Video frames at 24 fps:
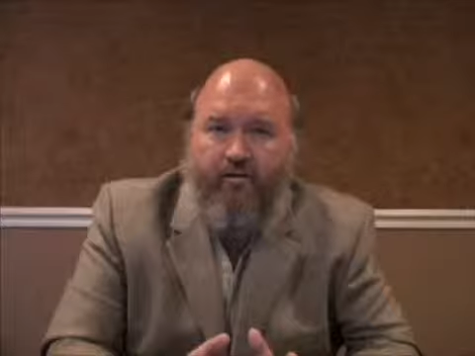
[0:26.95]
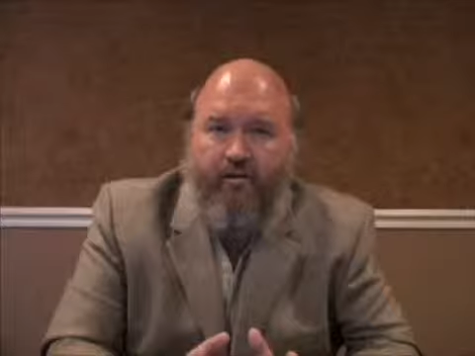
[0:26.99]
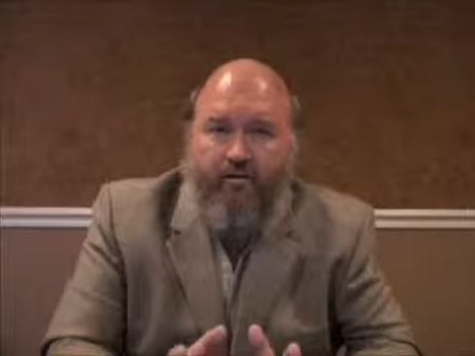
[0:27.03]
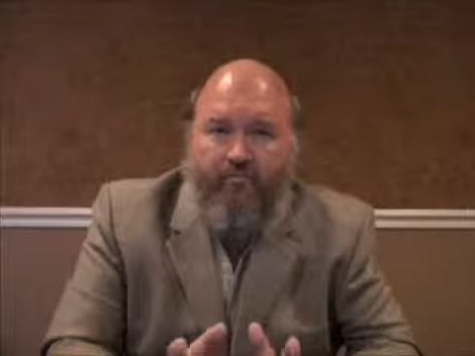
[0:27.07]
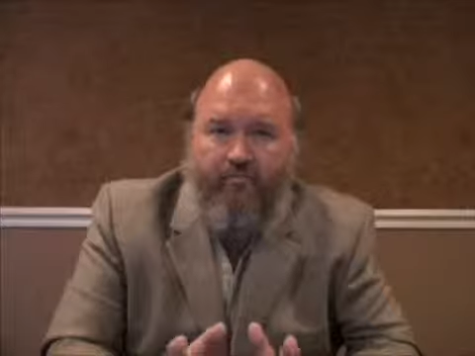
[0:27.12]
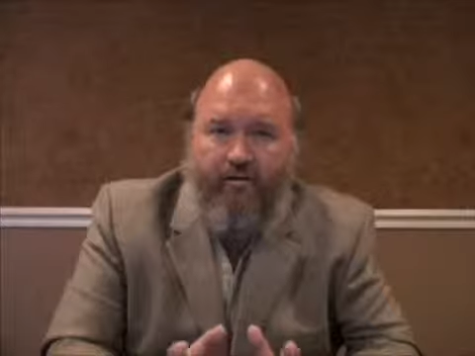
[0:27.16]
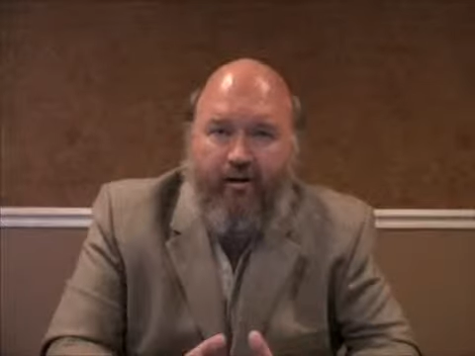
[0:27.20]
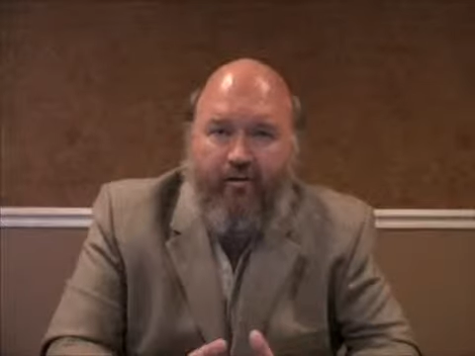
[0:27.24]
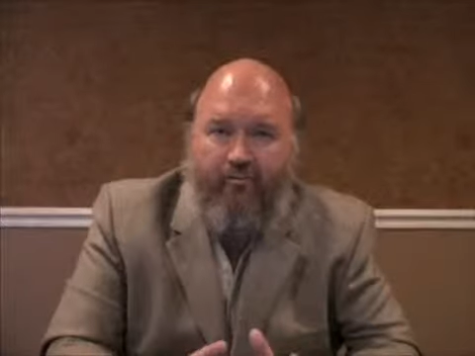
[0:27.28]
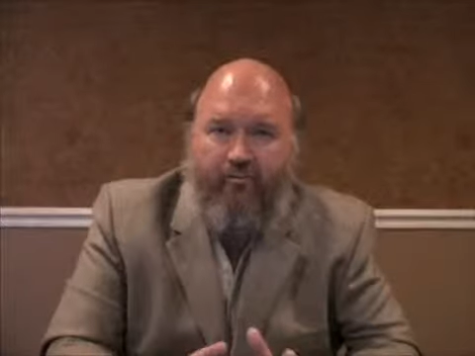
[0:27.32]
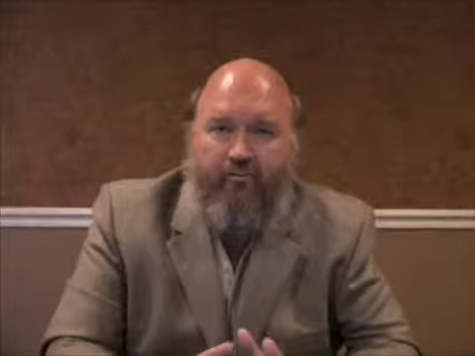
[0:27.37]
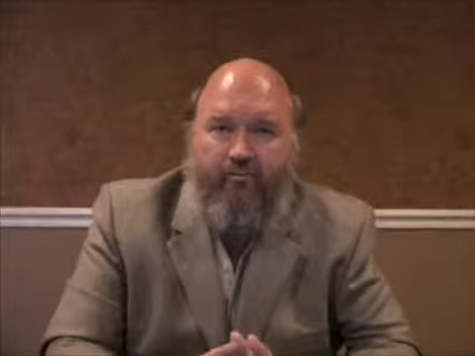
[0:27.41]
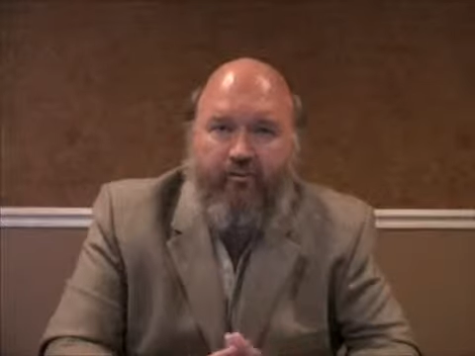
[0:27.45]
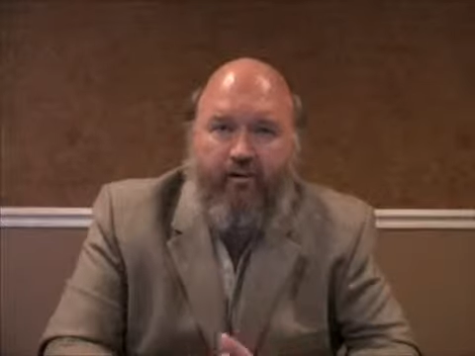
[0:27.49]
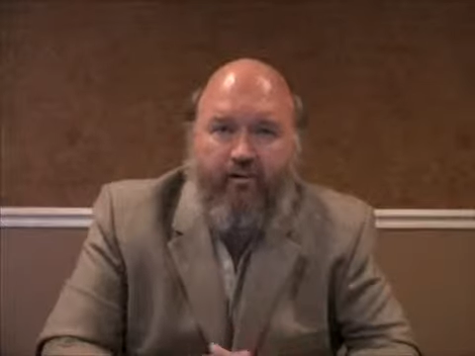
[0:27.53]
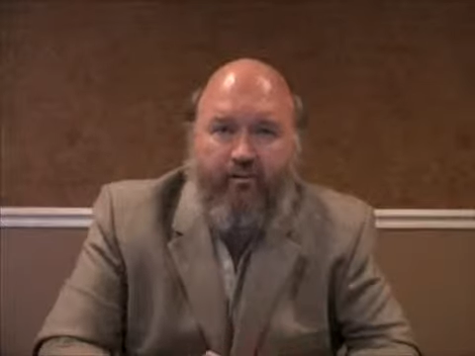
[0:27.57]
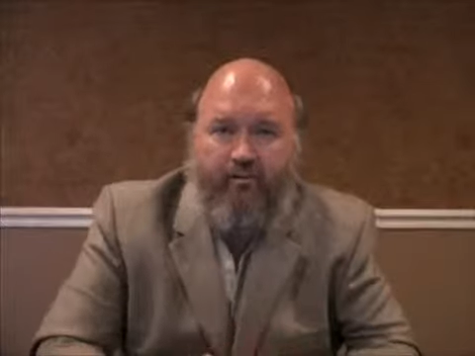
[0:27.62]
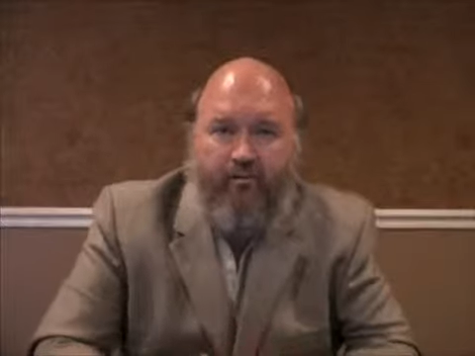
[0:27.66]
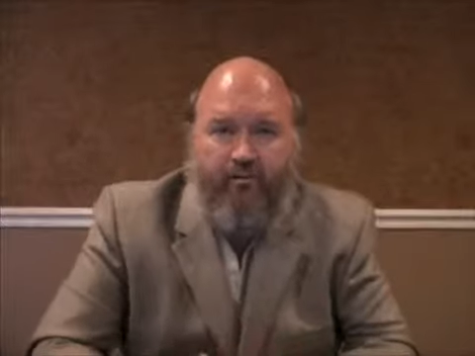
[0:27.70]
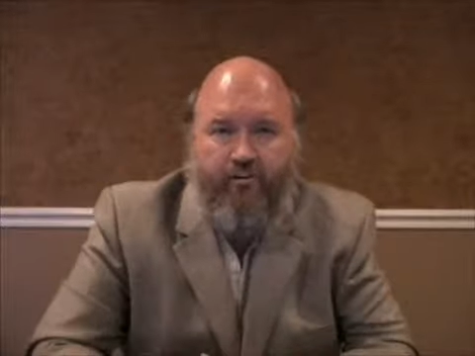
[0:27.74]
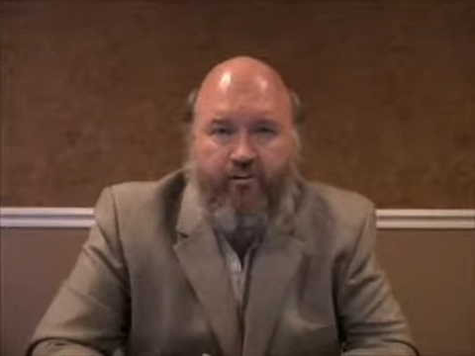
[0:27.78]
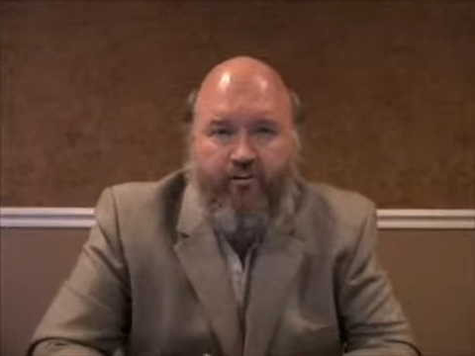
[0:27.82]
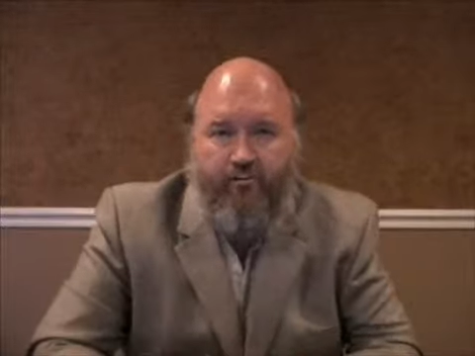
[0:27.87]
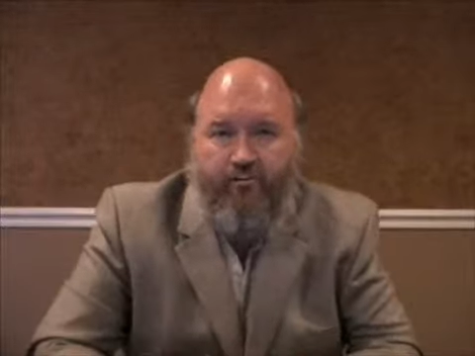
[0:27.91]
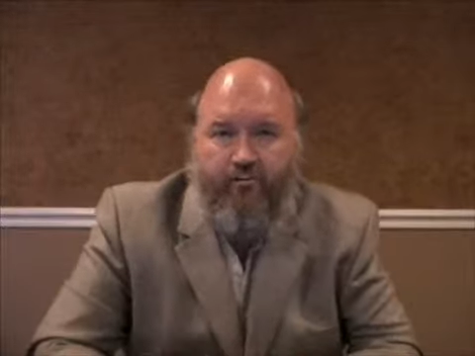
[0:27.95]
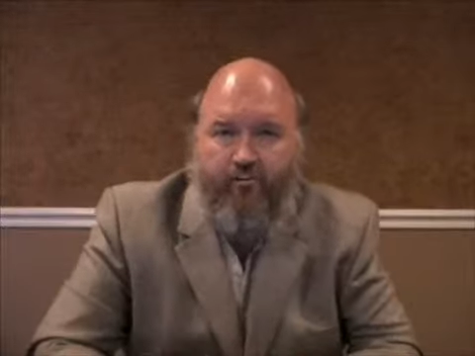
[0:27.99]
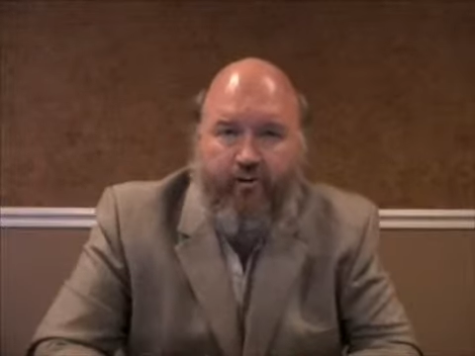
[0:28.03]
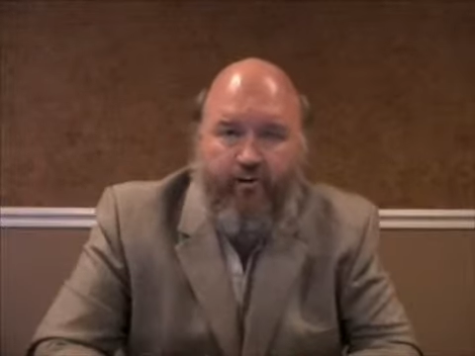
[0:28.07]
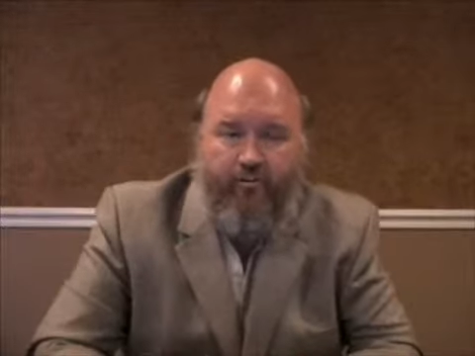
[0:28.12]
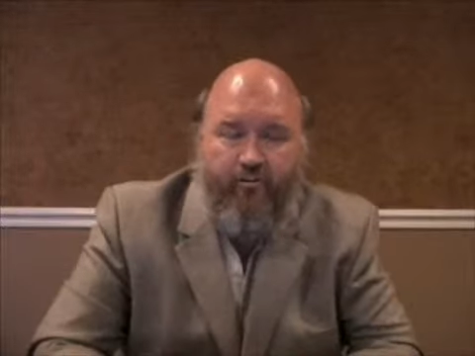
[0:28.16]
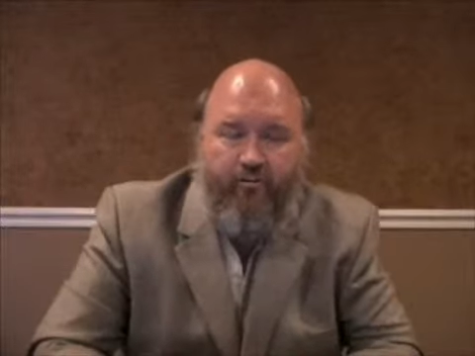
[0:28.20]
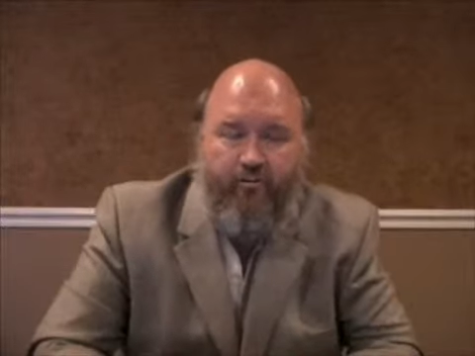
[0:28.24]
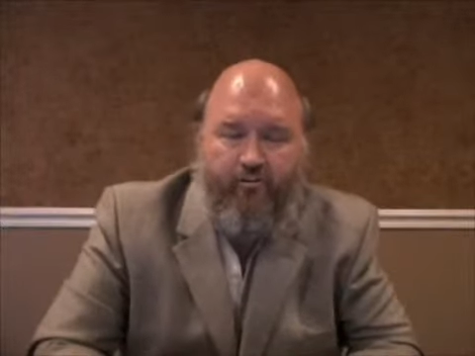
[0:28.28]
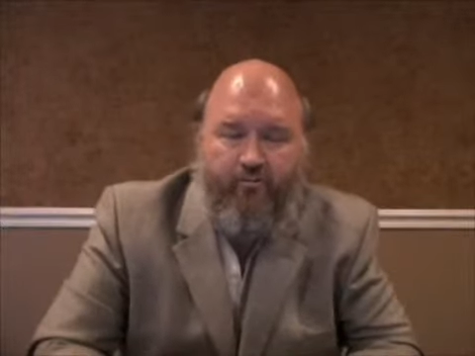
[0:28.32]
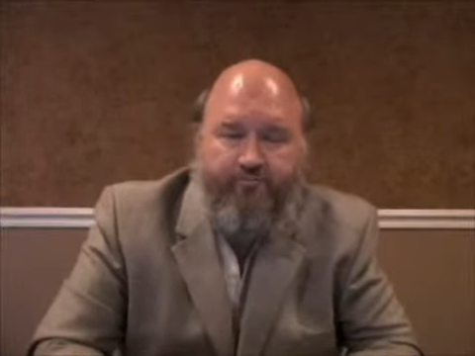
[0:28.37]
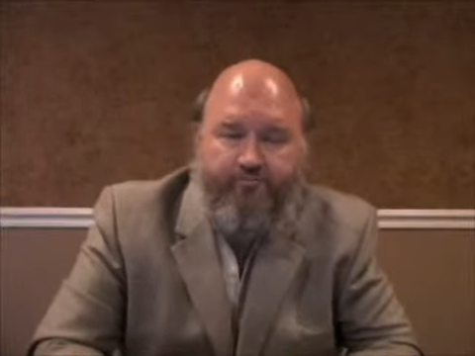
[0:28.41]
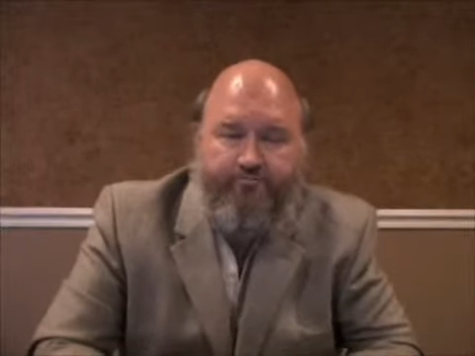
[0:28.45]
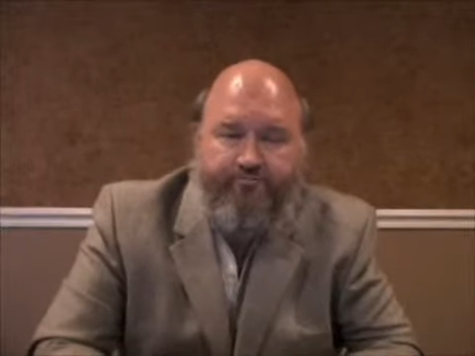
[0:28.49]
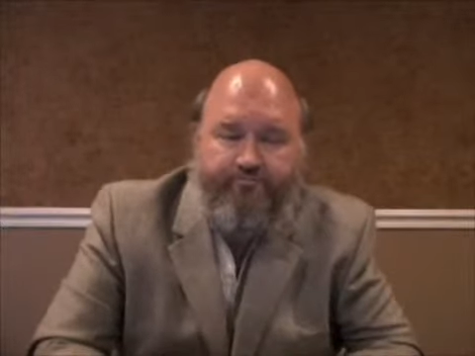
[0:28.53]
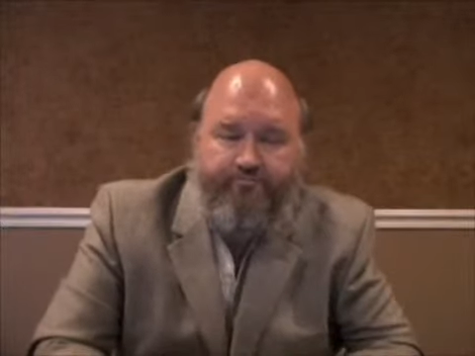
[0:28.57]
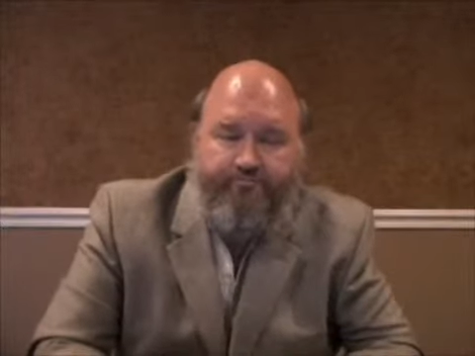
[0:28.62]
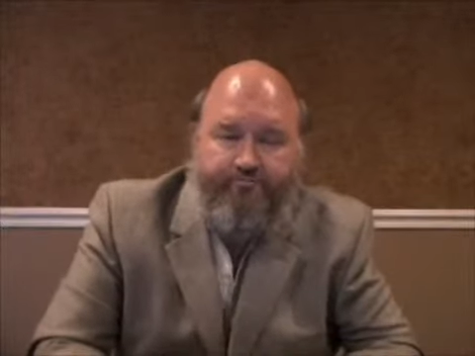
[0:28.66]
and maximizing its function.